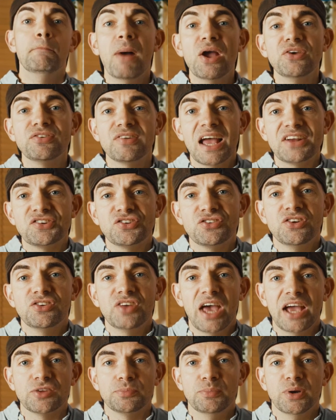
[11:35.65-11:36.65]
Most lectures and
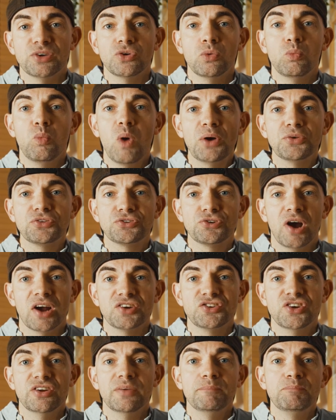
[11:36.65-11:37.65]
textbooks are well
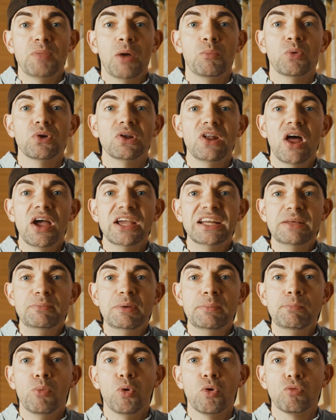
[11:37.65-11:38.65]
structured and will likely
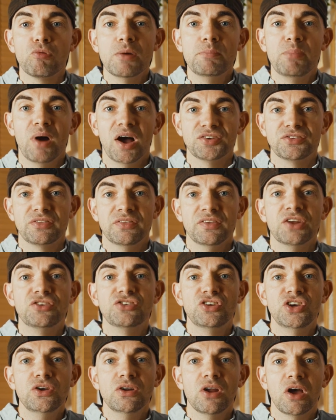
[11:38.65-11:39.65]
be more robust than a
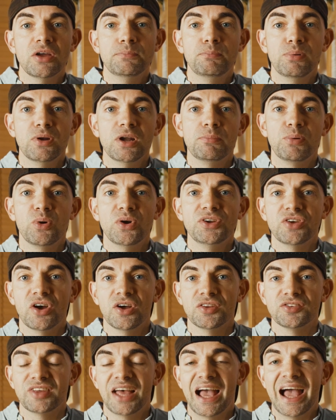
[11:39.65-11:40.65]
two-line bullet point
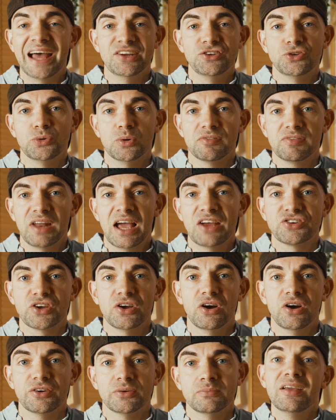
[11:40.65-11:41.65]
answer added to a
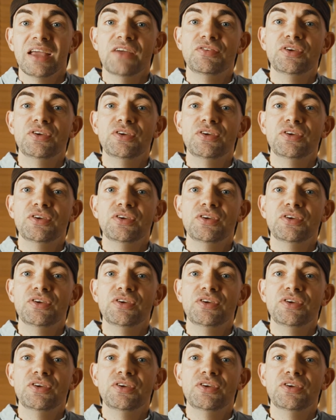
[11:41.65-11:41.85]
flashcard.